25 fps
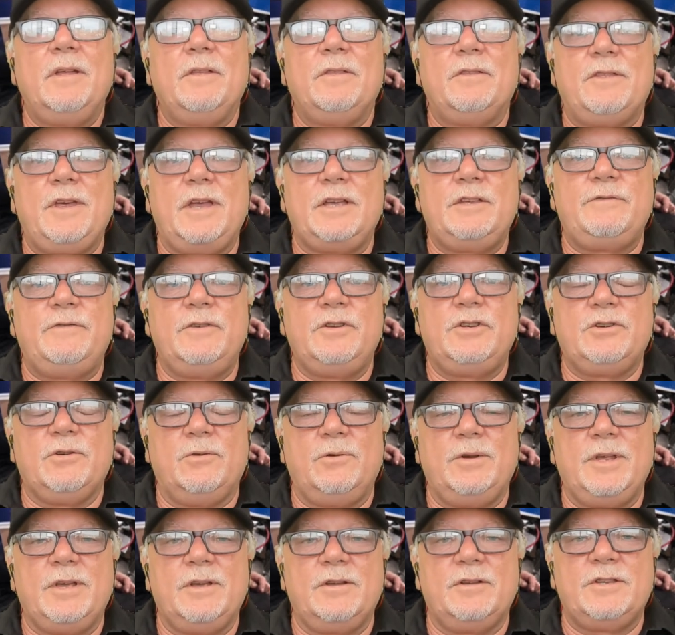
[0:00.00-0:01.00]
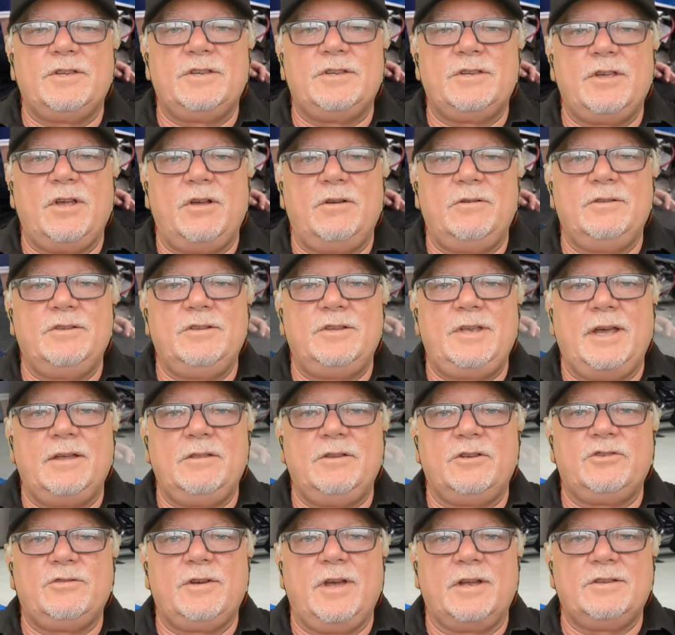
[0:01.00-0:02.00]
Thanks for joining us on Down
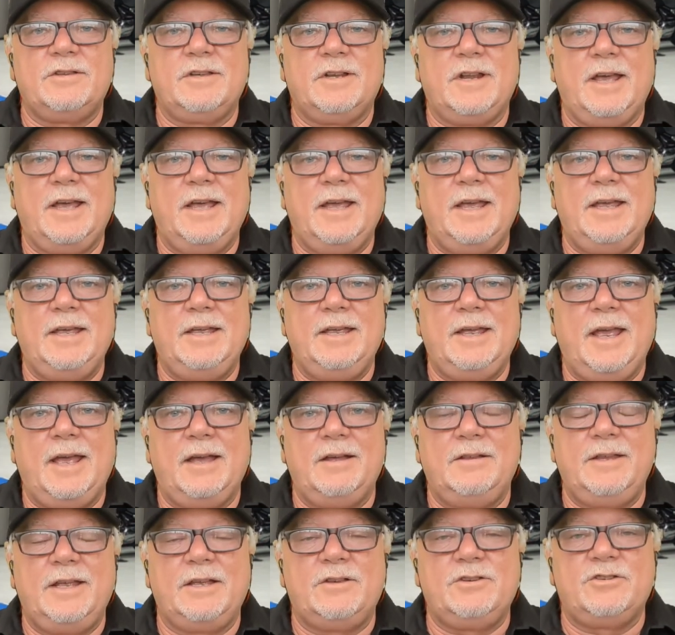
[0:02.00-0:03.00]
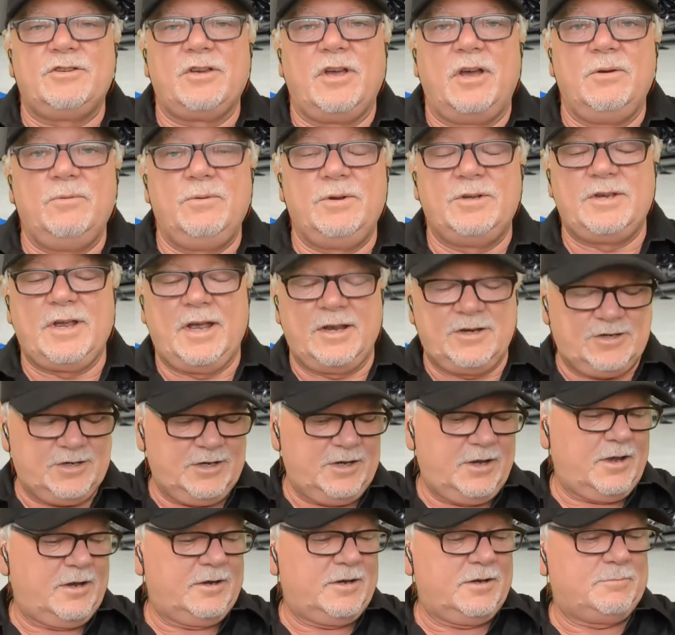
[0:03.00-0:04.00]
the Track today. Our next show, which
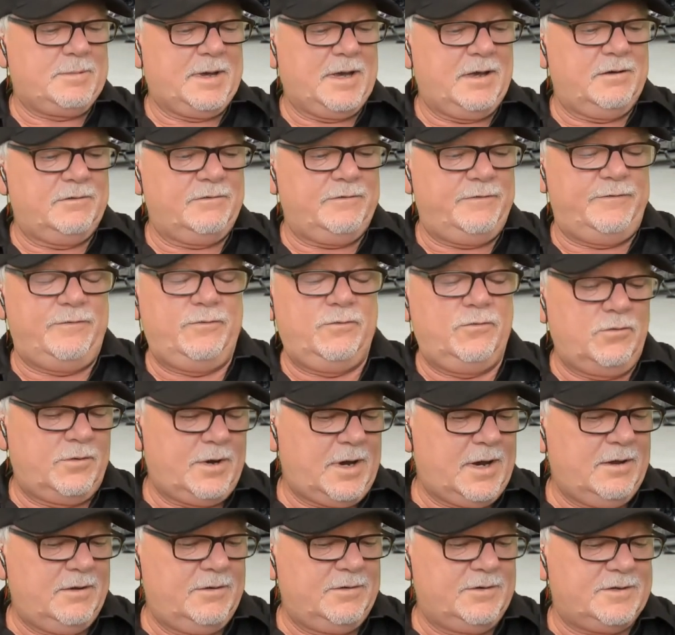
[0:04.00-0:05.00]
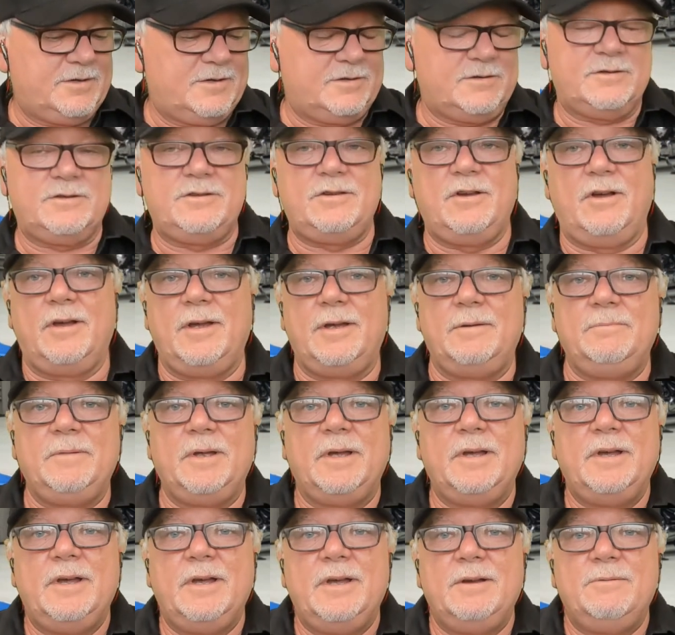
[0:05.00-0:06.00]
actually in about 4 hours' time,
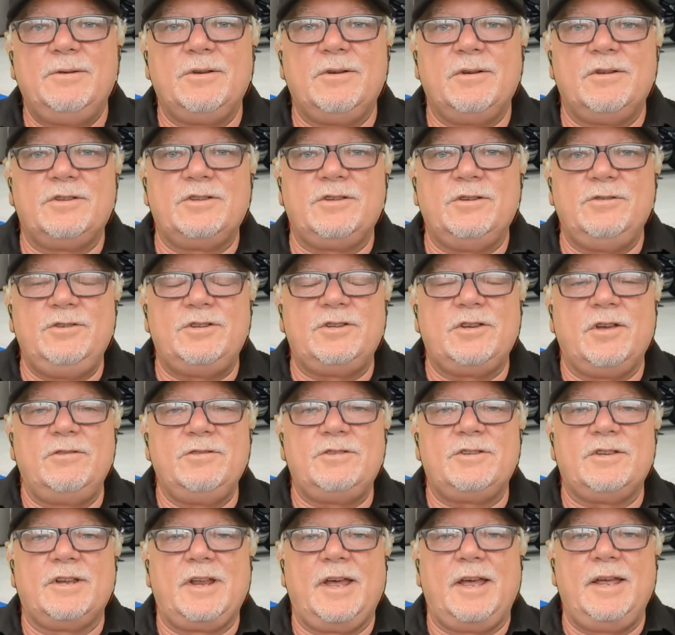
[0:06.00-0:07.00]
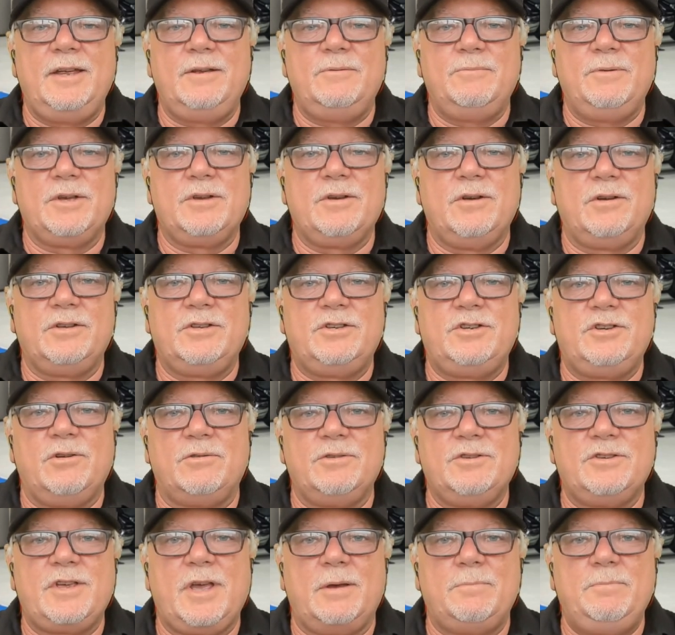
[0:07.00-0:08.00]
we've got 2 shows today, and we've got
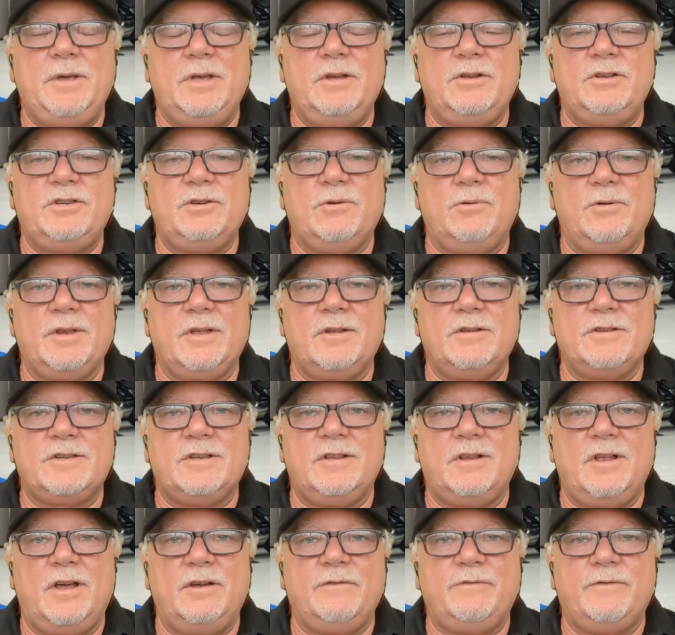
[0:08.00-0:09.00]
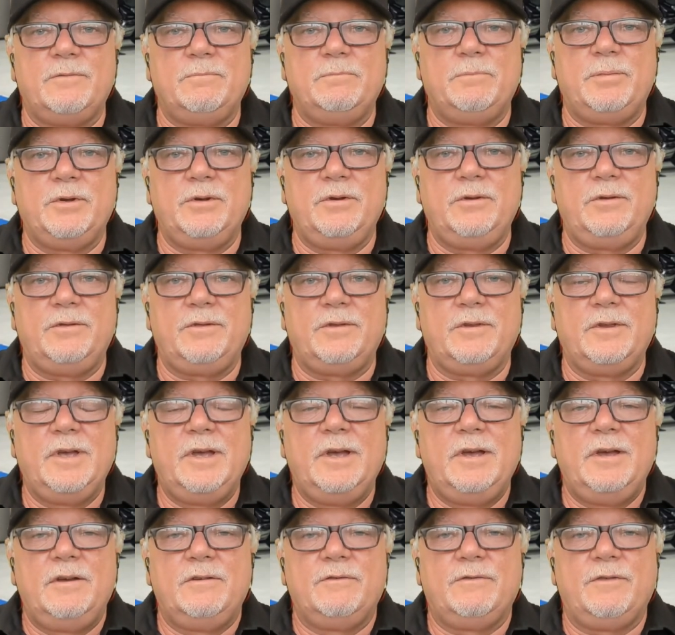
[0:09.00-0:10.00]
John Zapier joining us live from Perth,
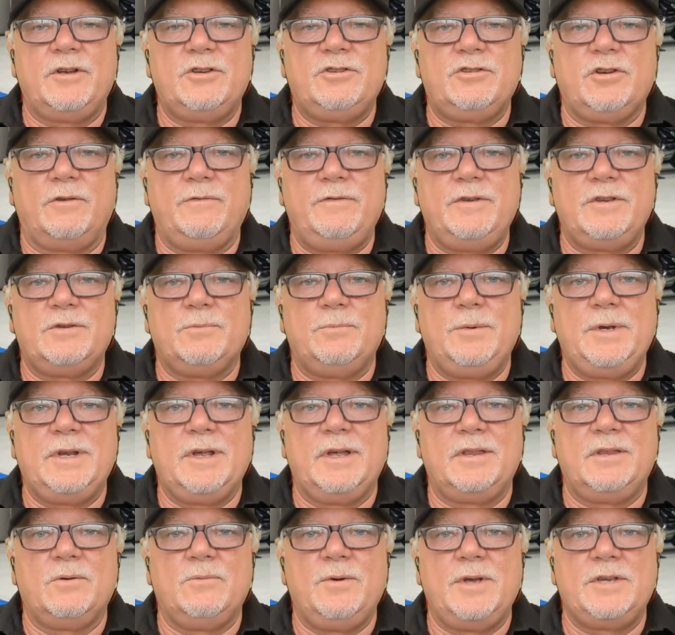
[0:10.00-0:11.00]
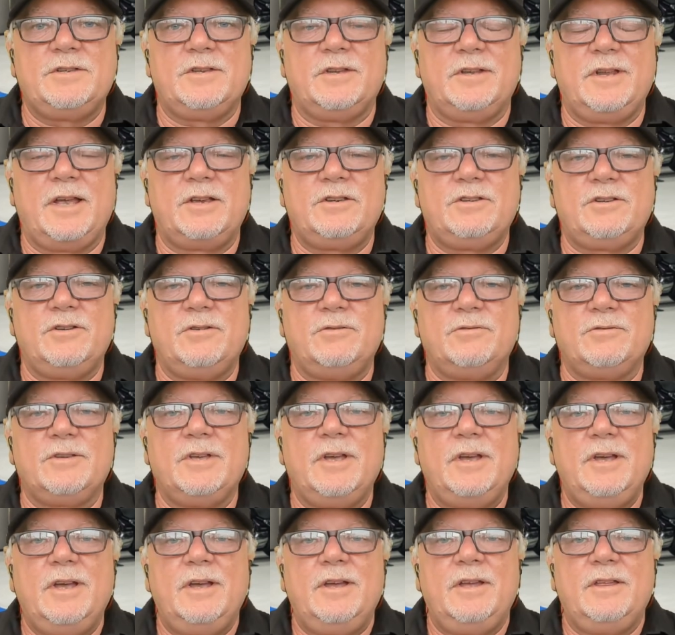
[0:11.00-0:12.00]
fresh off his win at the Western Nationals.
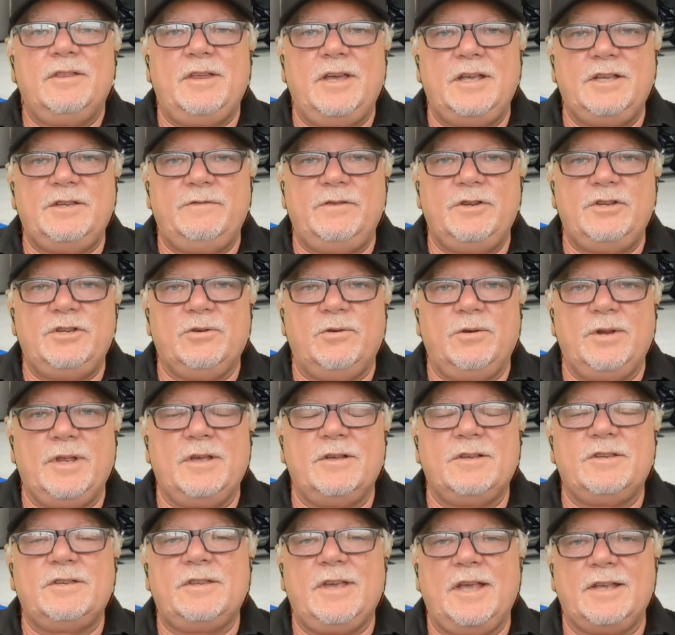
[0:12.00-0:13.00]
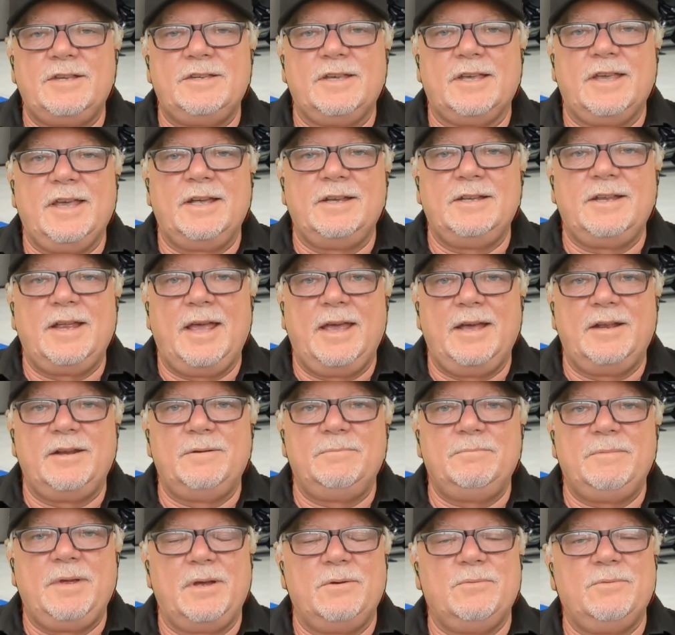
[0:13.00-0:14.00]
Thanks for joining us. Thanks again,
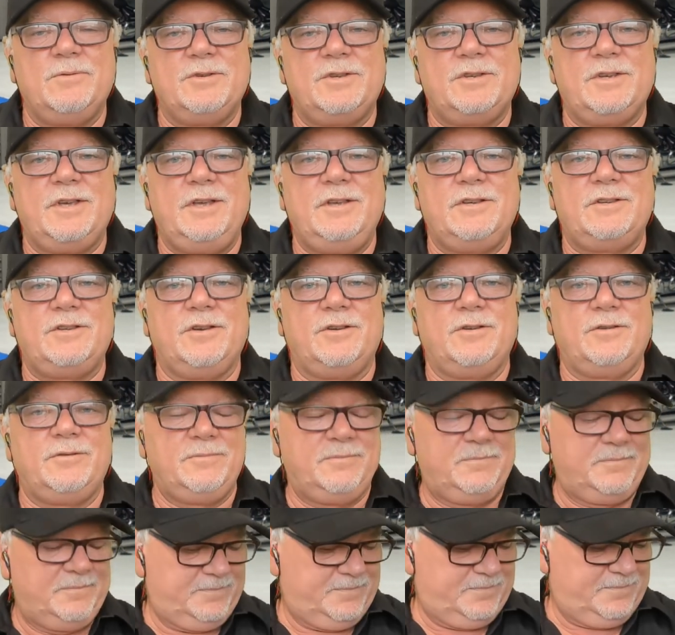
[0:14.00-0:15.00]
Adam, and we'll see you soon.